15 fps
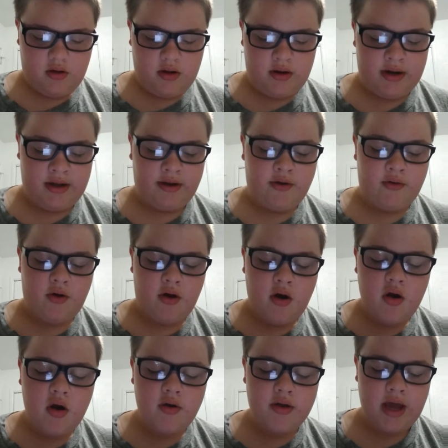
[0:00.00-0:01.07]
And I go,
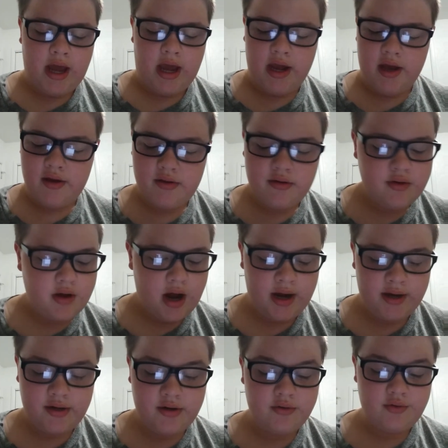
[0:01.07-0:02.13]
oh, okay.
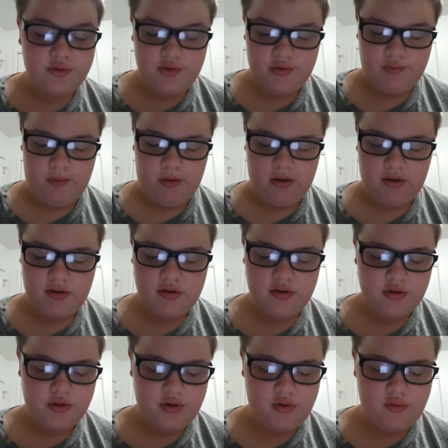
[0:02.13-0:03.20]
I know who you are.
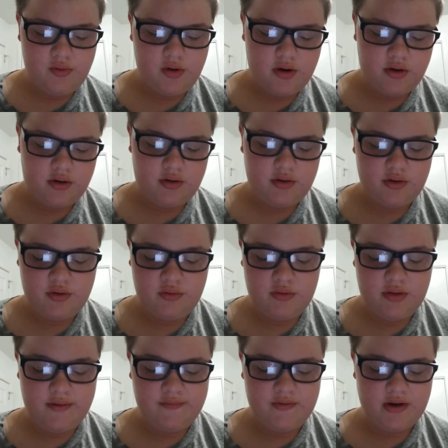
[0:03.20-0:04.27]
You are, you
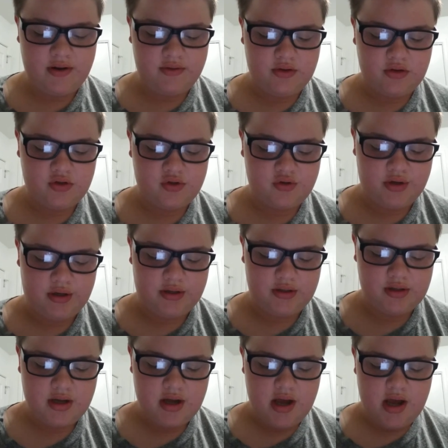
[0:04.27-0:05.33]
live down the street.
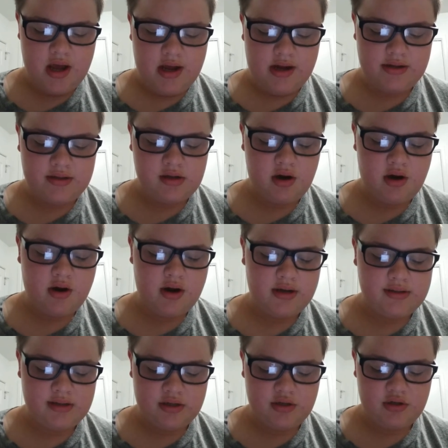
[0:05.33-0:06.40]
And sorry I
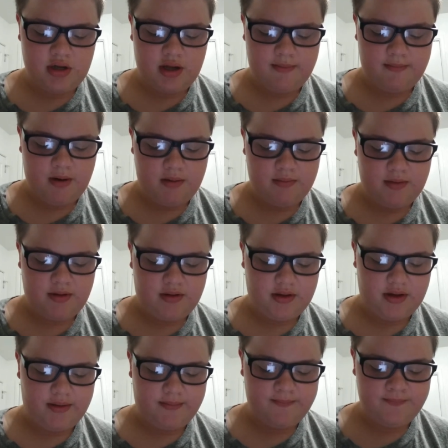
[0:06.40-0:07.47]
said your name
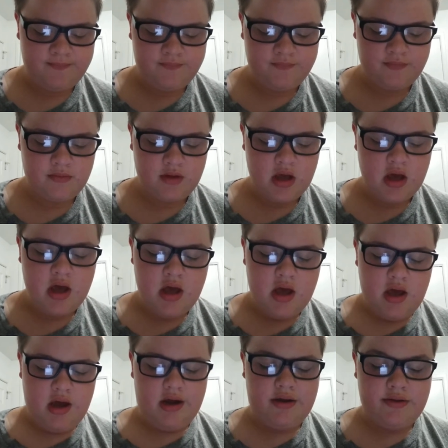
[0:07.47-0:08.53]
publicly.
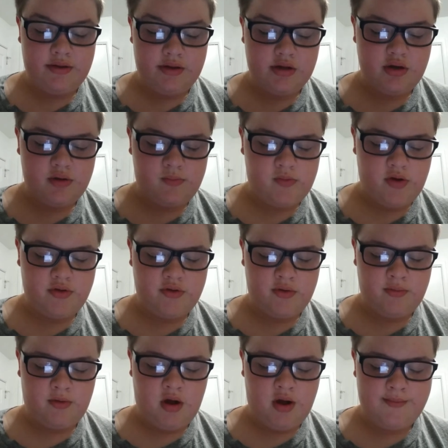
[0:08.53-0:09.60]
And then your brother
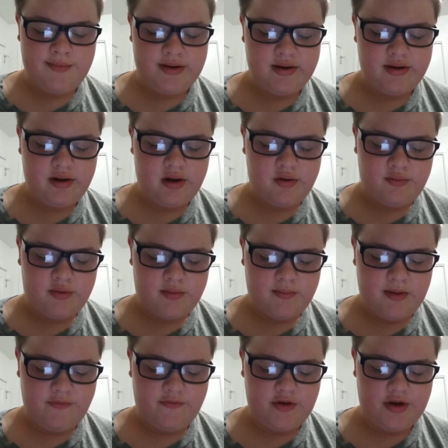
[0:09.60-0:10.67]
commented on one of
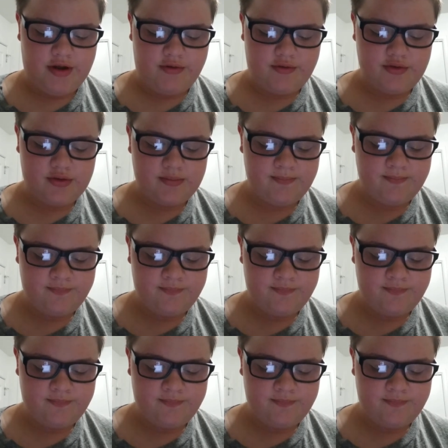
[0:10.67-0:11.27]
my videos.